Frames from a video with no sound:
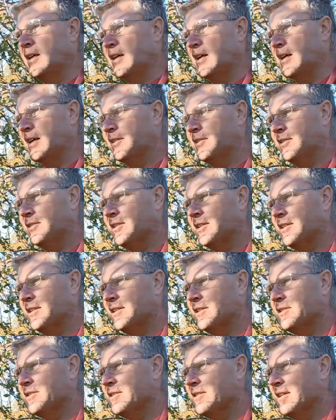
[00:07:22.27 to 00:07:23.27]
Other than
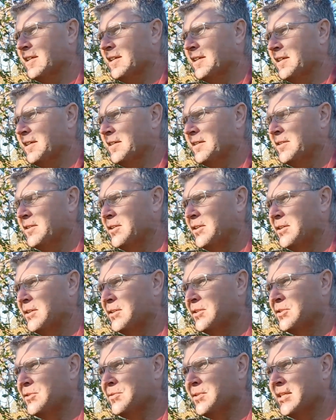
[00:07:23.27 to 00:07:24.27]
its
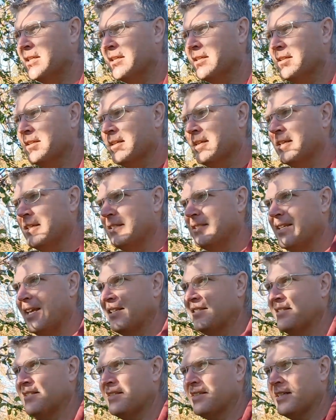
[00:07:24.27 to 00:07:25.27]
unique
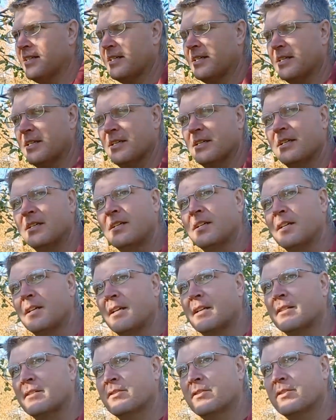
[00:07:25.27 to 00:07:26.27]
intensity,
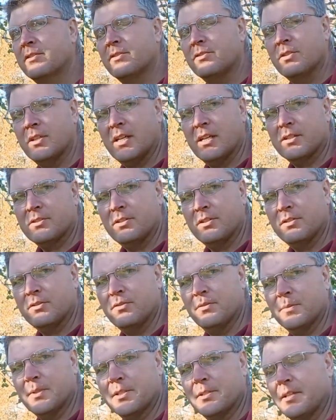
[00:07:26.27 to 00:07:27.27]
there isn't actually
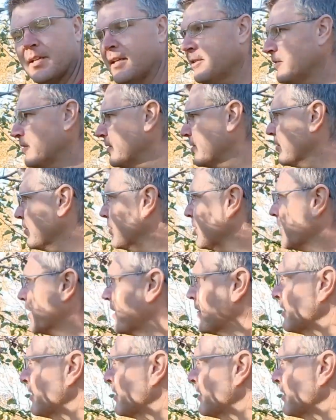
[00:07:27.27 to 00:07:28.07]
too much else to